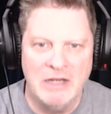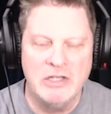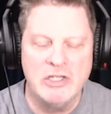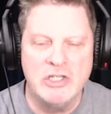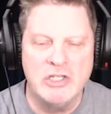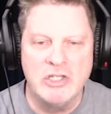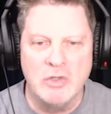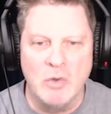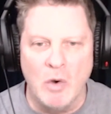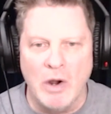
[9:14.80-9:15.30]

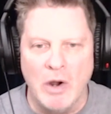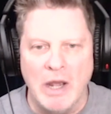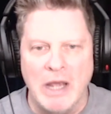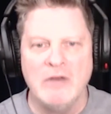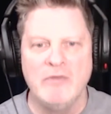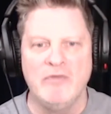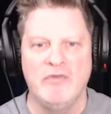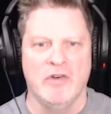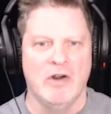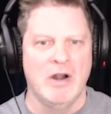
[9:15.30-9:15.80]

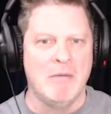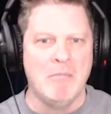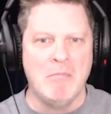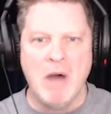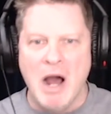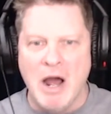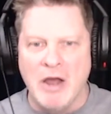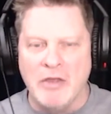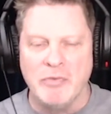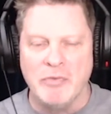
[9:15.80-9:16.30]
Join for a
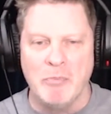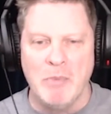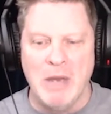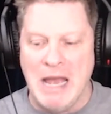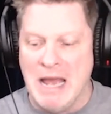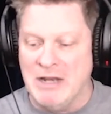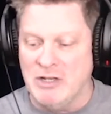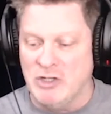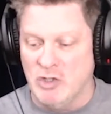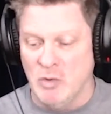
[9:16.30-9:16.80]
month,
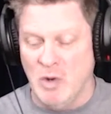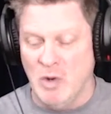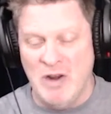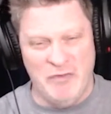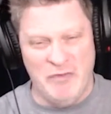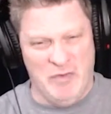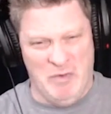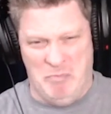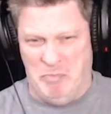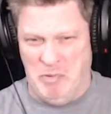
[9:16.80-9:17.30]
man. Join
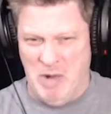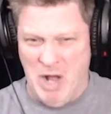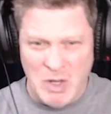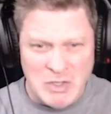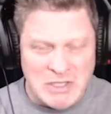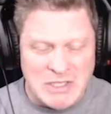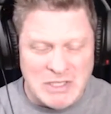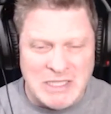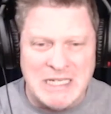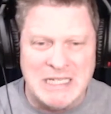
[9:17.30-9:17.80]
for bowl
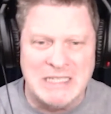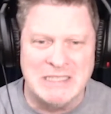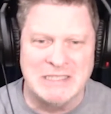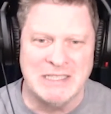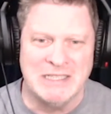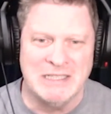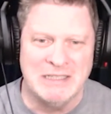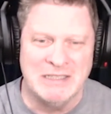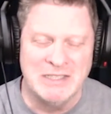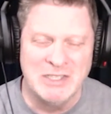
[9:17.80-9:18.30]

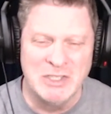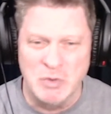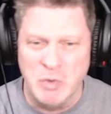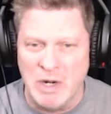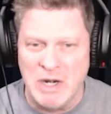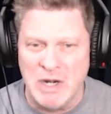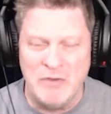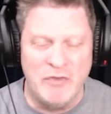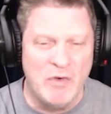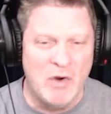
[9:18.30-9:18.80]
season. It's
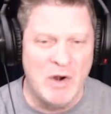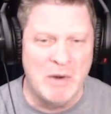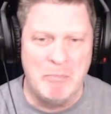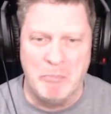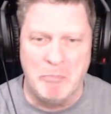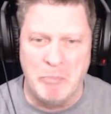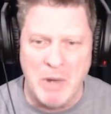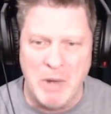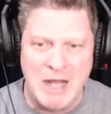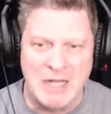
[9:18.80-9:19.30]

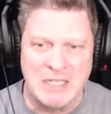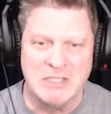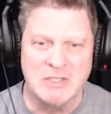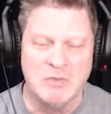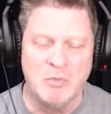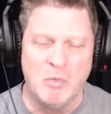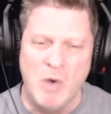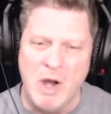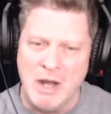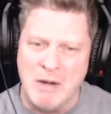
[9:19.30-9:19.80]
$24,
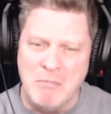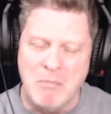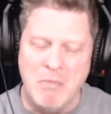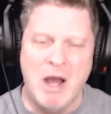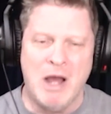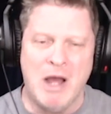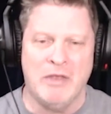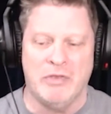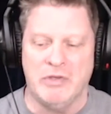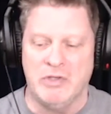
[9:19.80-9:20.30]
1
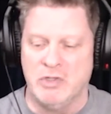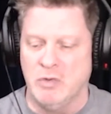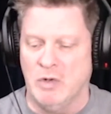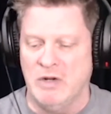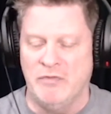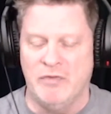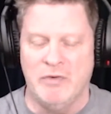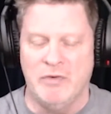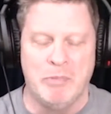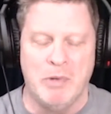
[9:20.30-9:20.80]
month.
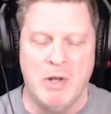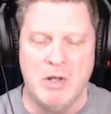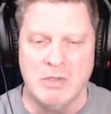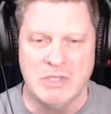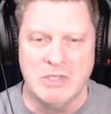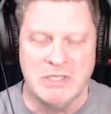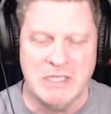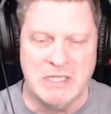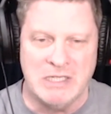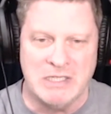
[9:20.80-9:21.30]
Join for bowl
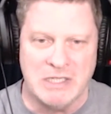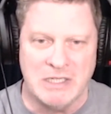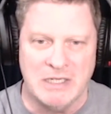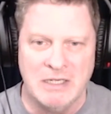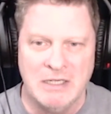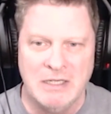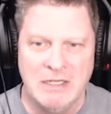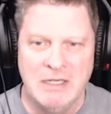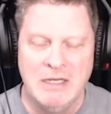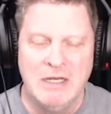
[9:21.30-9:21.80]
season.
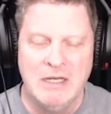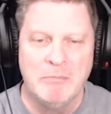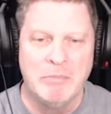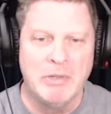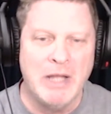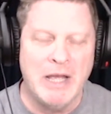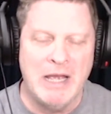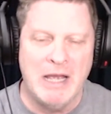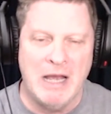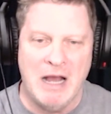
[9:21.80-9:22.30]

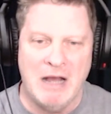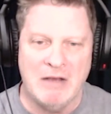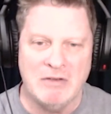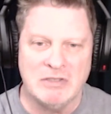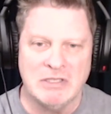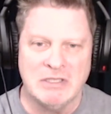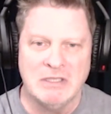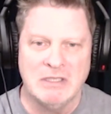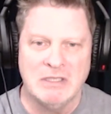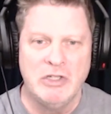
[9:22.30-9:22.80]

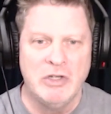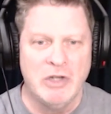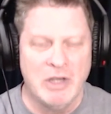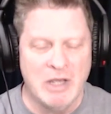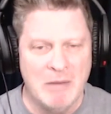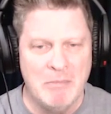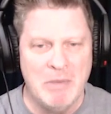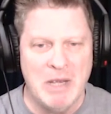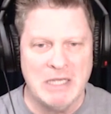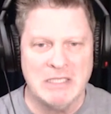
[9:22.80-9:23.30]
Playoffs. You're going
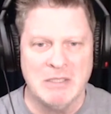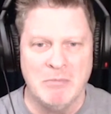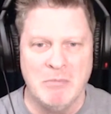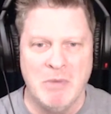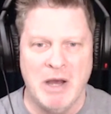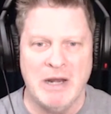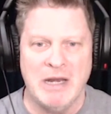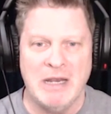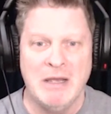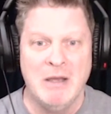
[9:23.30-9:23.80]
to make some
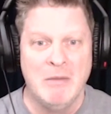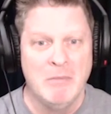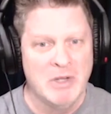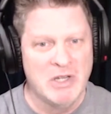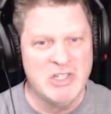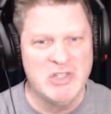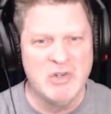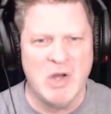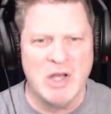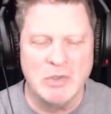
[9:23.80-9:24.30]
money
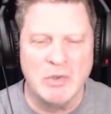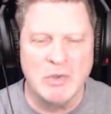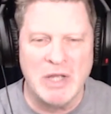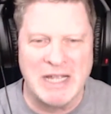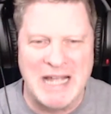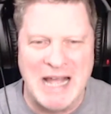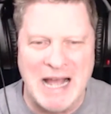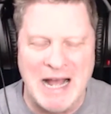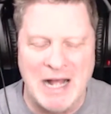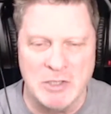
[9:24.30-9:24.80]
because you also get
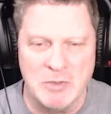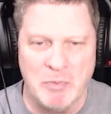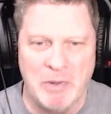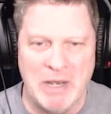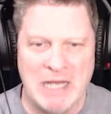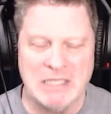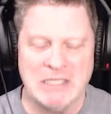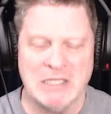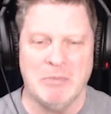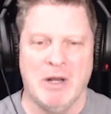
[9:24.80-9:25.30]
college
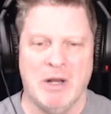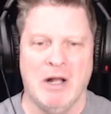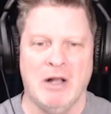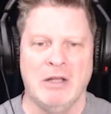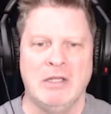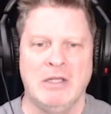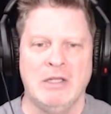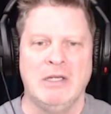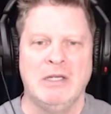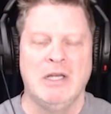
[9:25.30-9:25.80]
basketball.
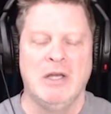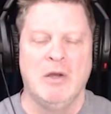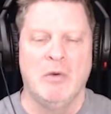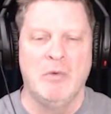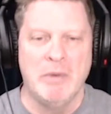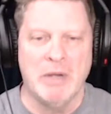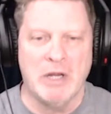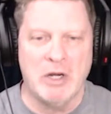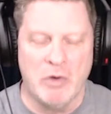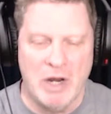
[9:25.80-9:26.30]
We've
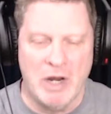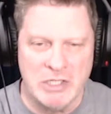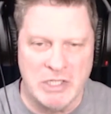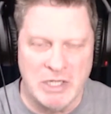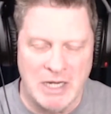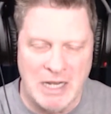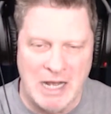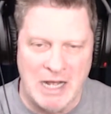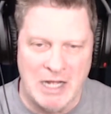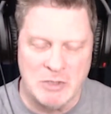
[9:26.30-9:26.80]
been crushing
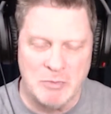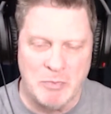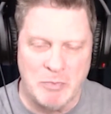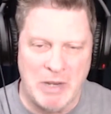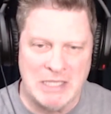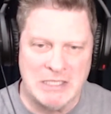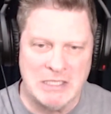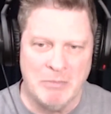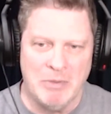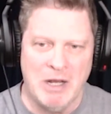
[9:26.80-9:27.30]
college
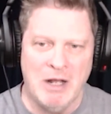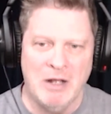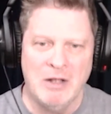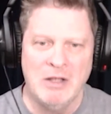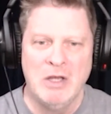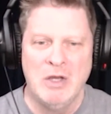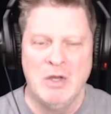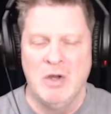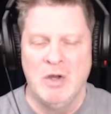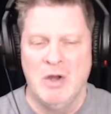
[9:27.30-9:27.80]
basketball.
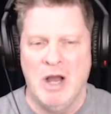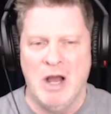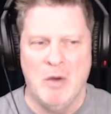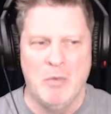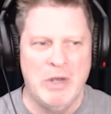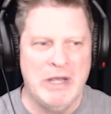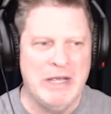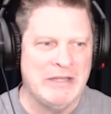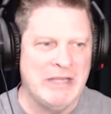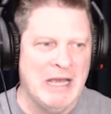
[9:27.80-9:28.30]

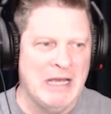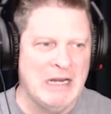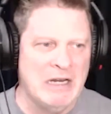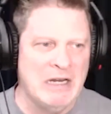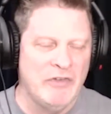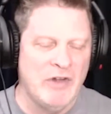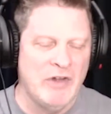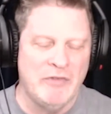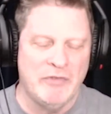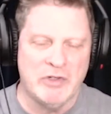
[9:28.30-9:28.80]
We hit the
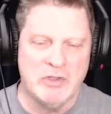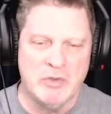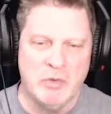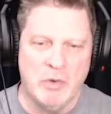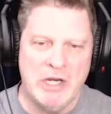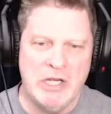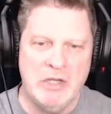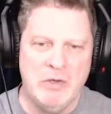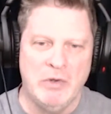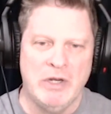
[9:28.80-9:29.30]
NFL for
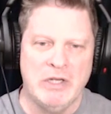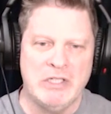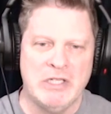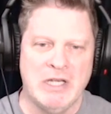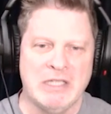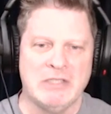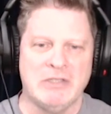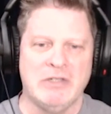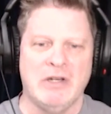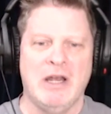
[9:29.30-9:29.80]
20 units
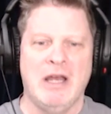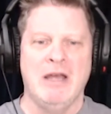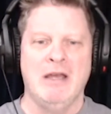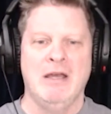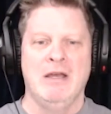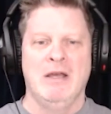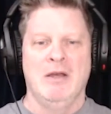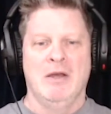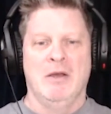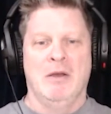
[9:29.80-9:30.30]
yesterday
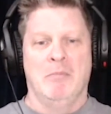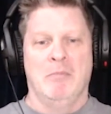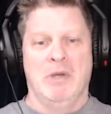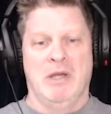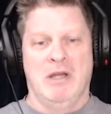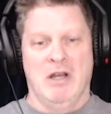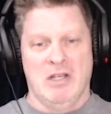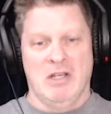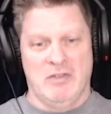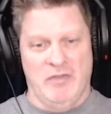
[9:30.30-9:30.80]

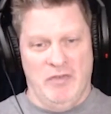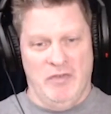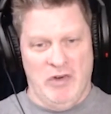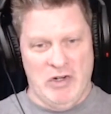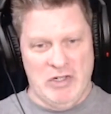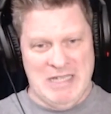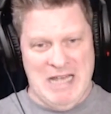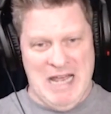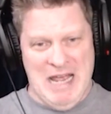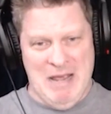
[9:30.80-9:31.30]
because
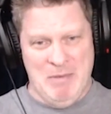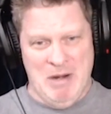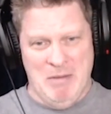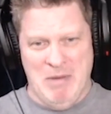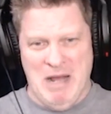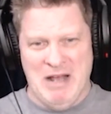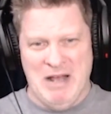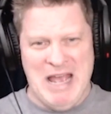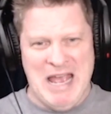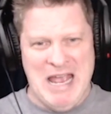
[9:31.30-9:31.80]
first time in
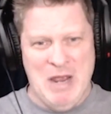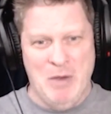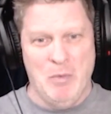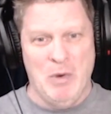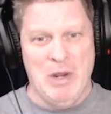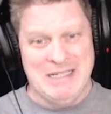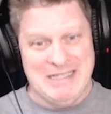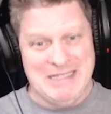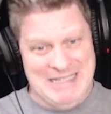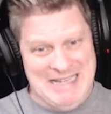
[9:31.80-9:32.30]
about 8
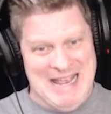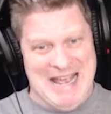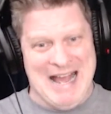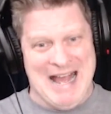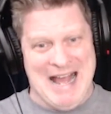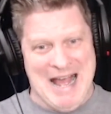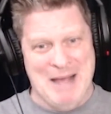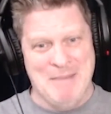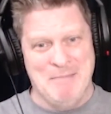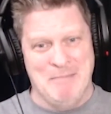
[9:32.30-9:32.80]
weeks. Yeah,
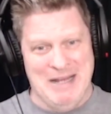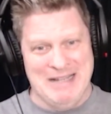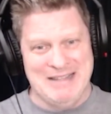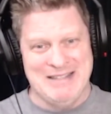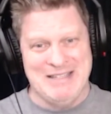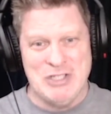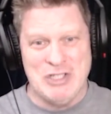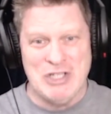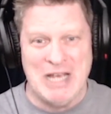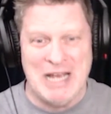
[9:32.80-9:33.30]
I bet the
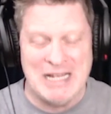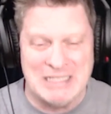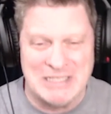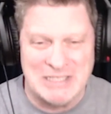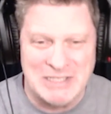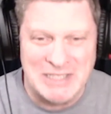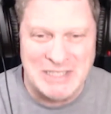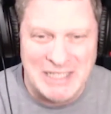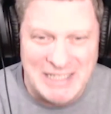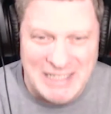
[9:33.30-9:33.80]

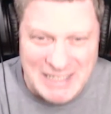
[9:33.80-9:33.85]
Jets.